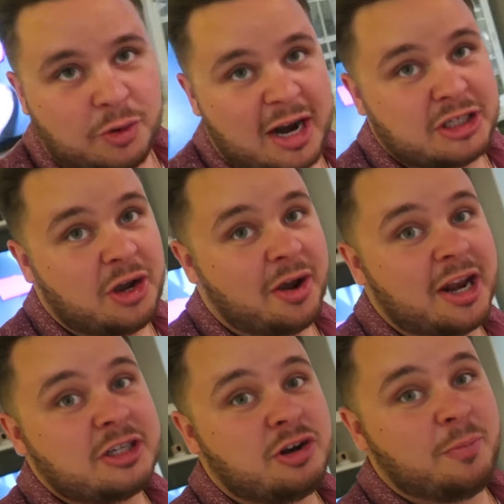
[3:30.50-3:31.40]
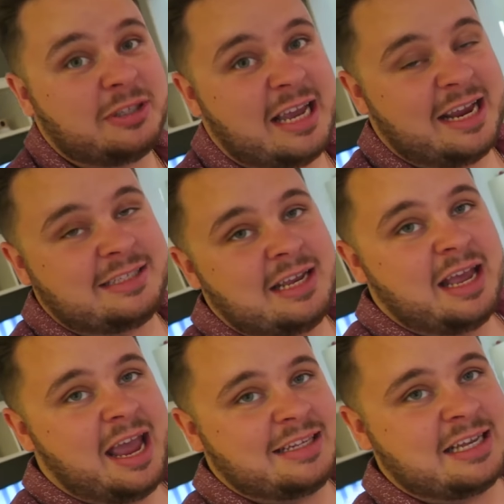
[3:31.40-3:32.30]
so we're actually going on a triple date.
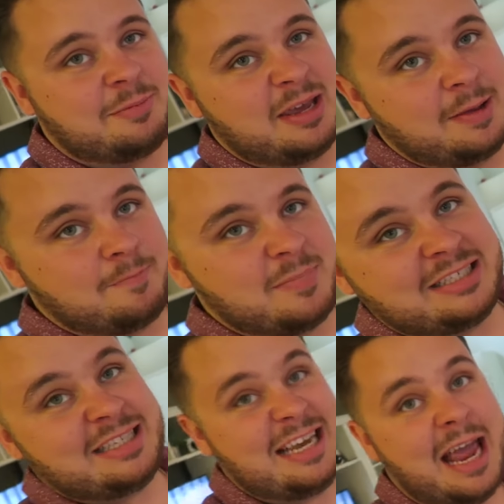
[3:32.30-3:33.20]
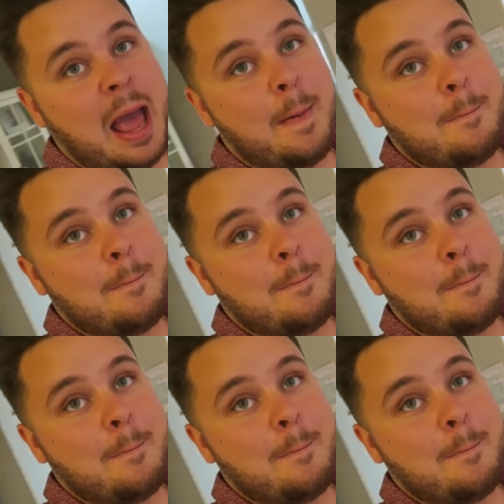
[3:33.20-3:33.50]
It's gonna be Missy,